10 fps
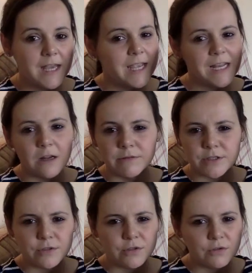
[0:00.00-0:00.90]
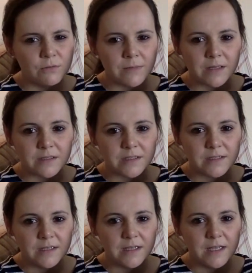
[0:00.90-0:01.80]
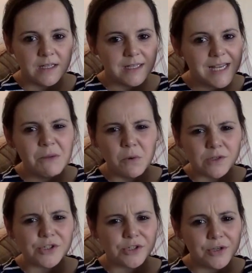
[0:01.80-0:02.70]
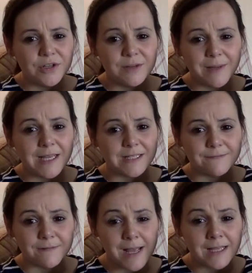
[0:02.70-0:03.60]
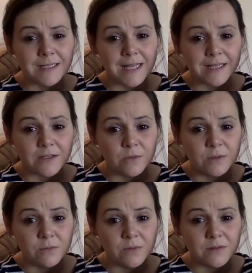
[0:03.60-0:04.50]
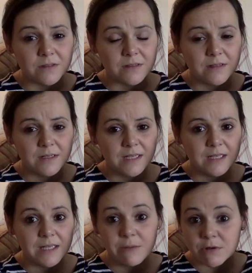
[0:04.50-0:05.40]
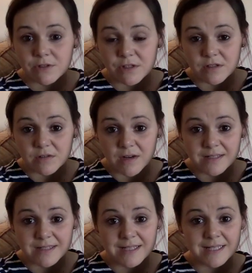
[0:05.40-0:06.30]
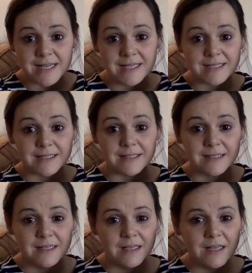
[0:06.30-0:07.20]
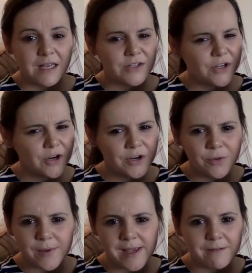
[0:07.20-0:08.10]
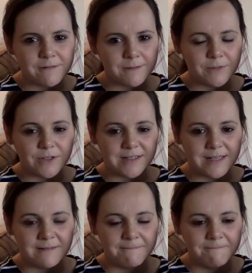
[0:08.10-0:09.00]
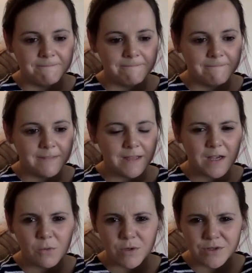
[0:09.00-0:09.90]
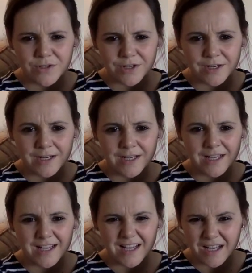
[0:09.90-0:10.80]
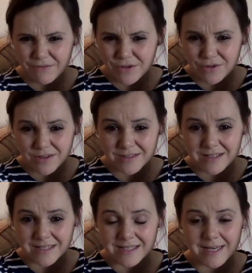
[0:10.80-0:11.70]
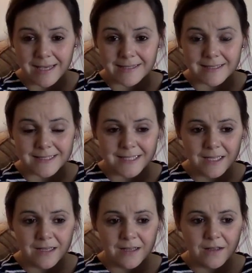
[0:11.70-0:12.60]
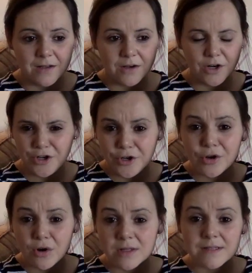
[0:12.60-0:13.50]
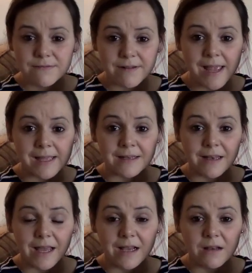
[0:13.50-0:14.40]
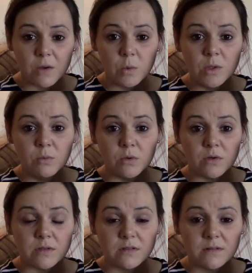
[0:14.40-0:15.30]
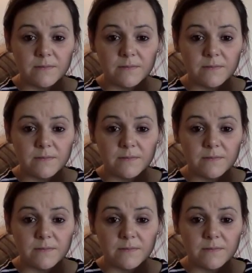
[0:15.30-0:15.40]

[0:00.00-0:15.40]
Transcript: He loves you so much that he wants you to be his friend like Noah was. He wants you to trust in Jesus and turn away from your sin. I wonder, have you trusted in Jesus? Are you God's friend like Noah was?